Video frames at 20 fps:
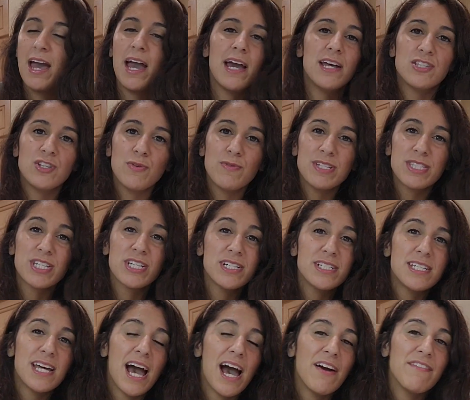It's always good
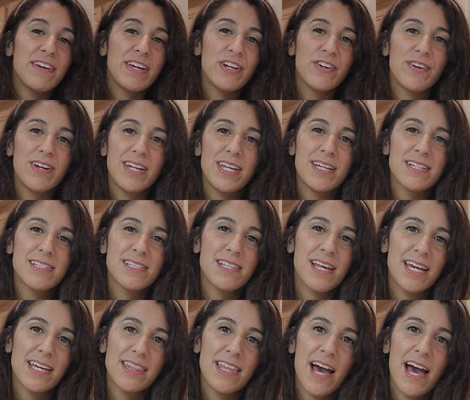to have ingredients
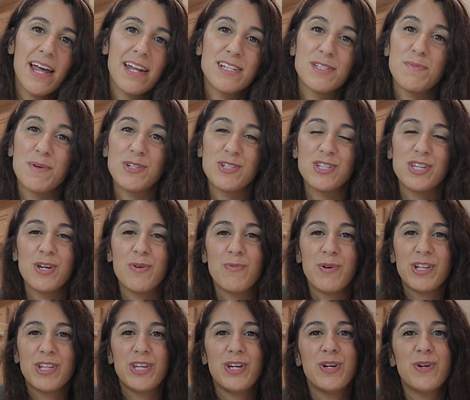like that, especially
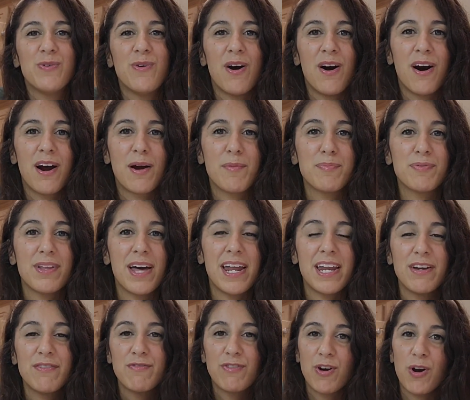when you are
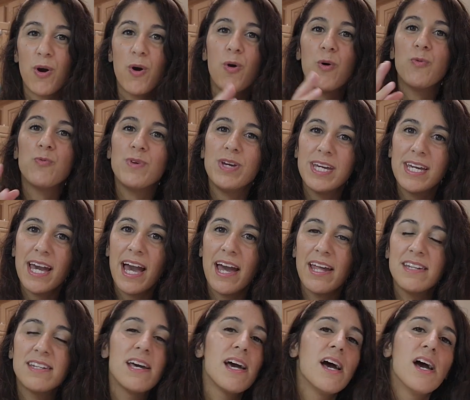planning for a whole
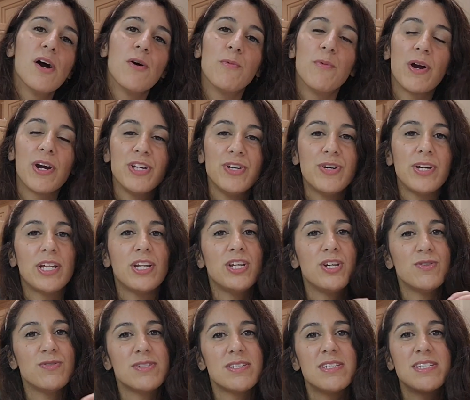weekend where you can
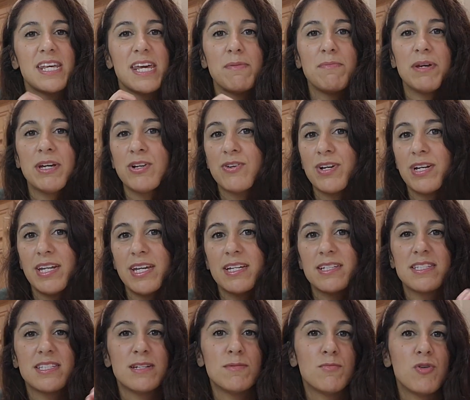use the same
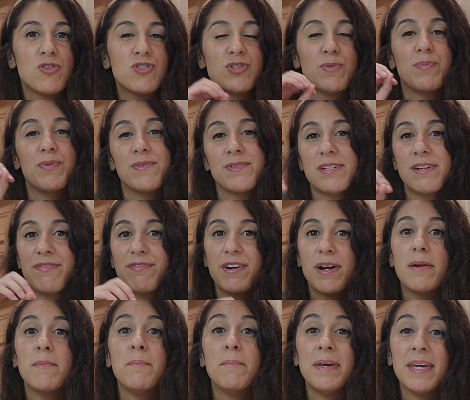ingredients in multiple
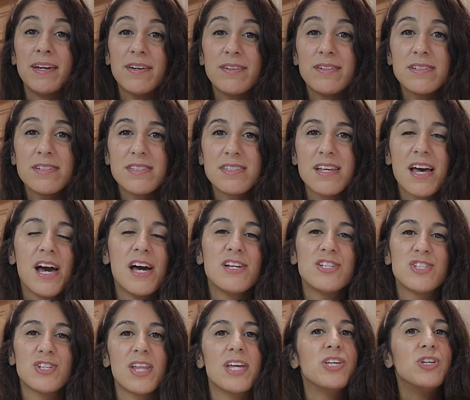different meals
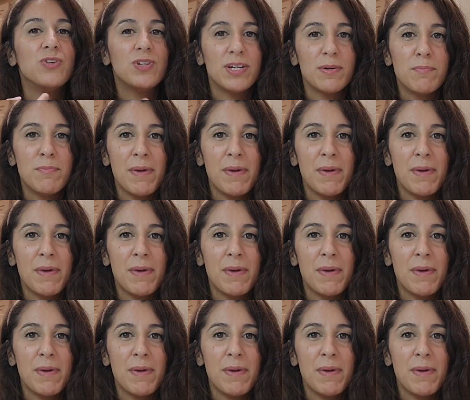so that you can